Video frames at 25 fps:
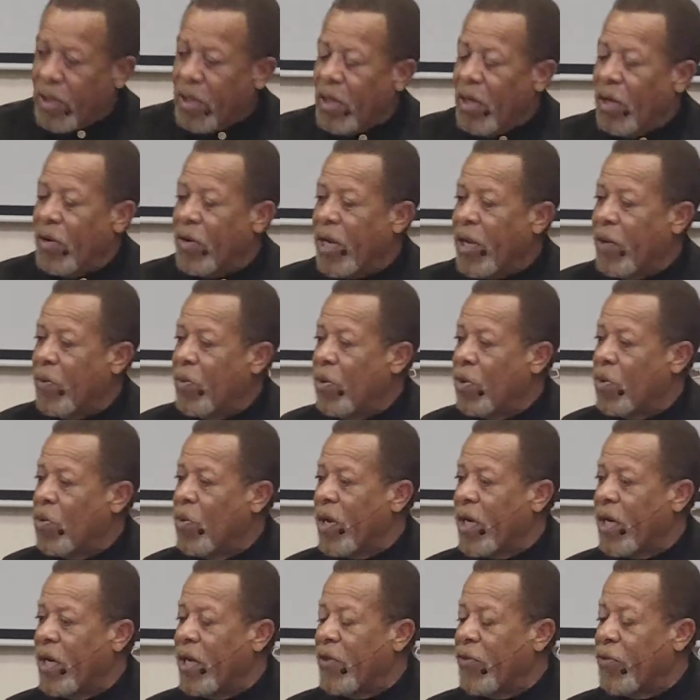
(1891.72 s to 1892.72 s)
Okay, real
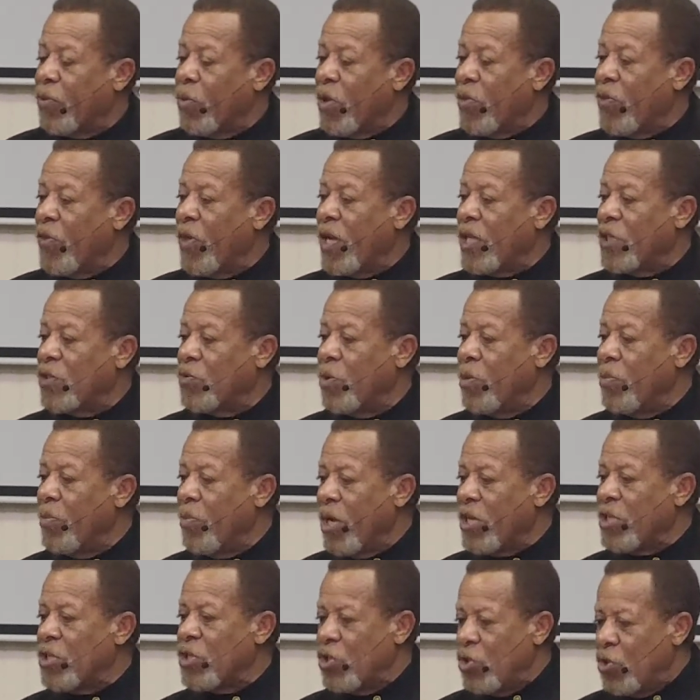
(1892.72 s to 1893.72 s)
quickly, three things we
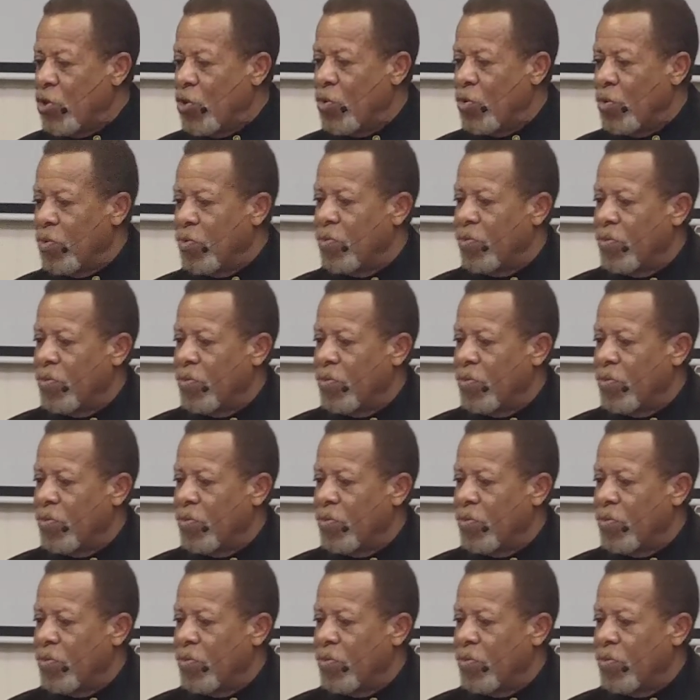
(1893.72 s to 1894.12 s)
must do.